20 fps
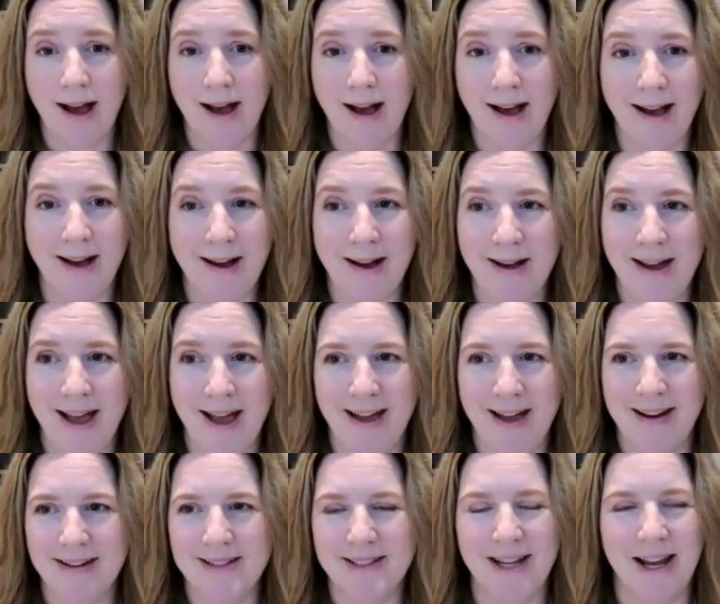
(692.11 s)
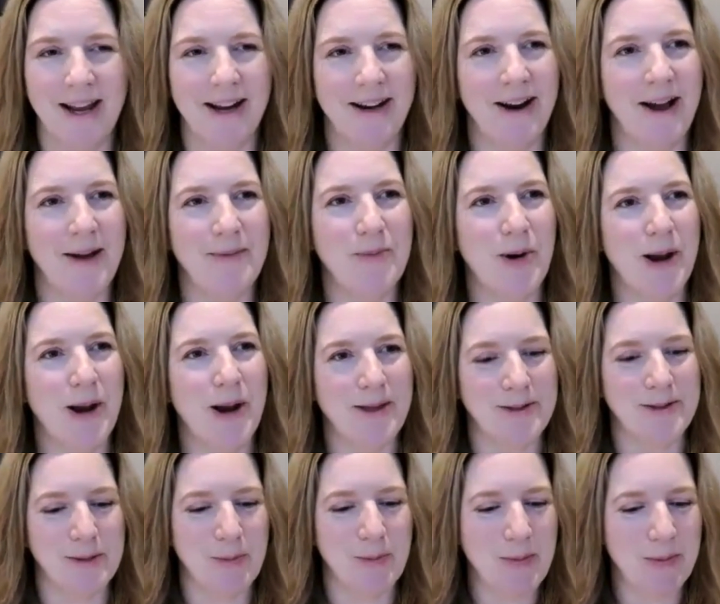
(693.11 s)
And I'm one of
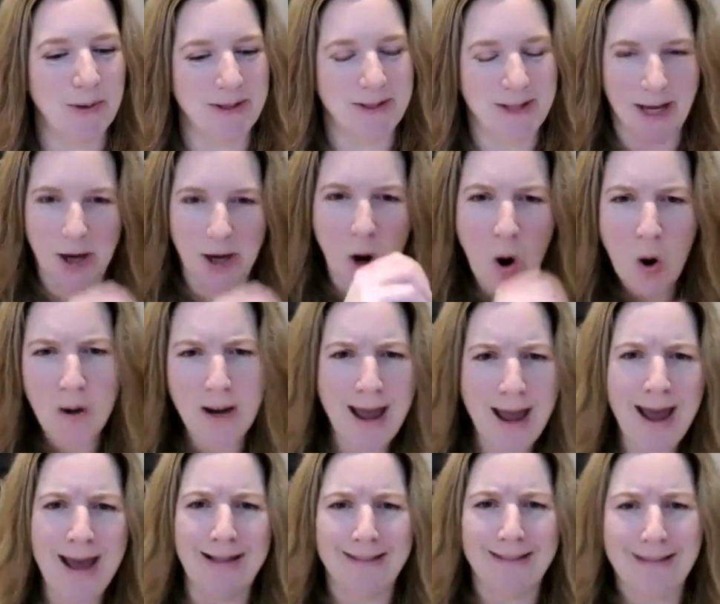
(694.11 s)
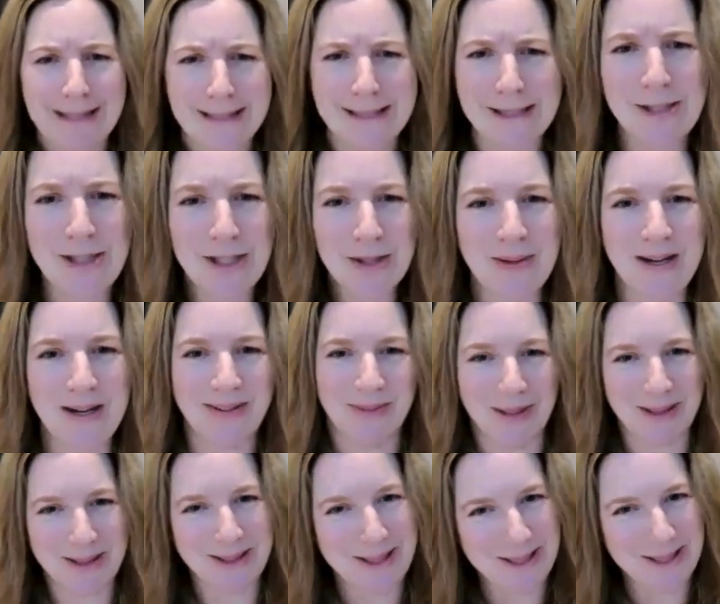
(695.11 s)
those people that's like, okay, let's do it.
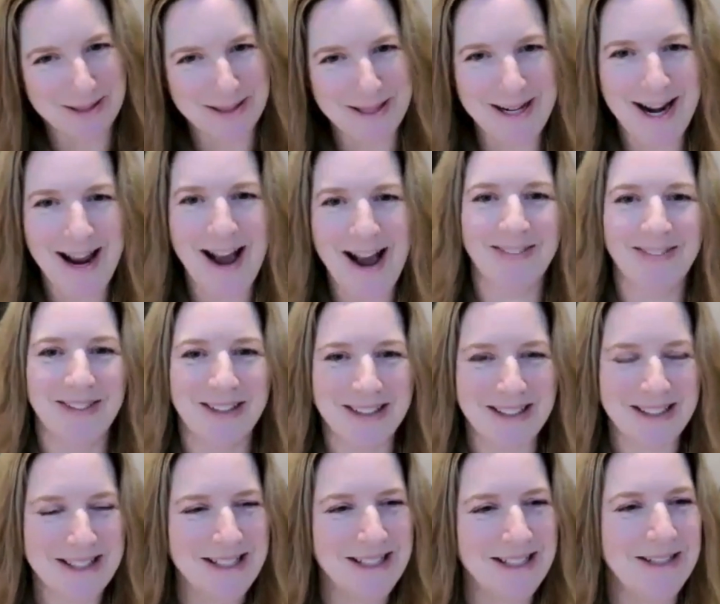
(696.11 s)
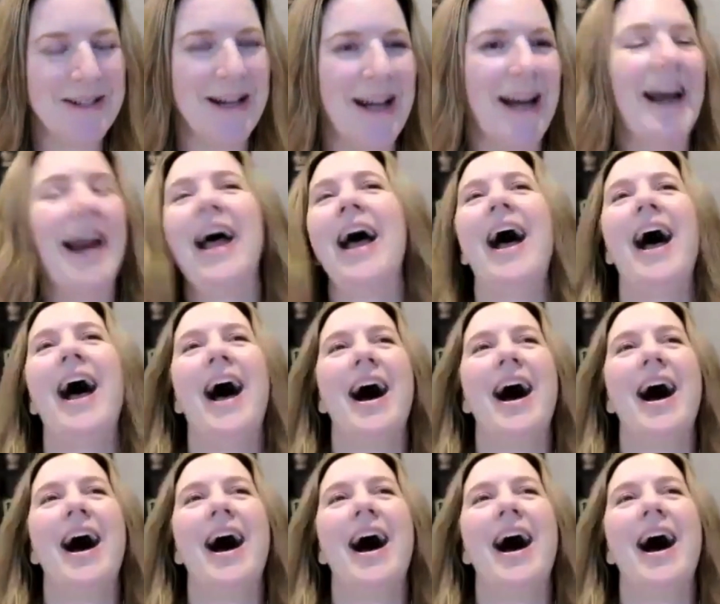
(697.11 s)
We're going to do it now. We're going to do it.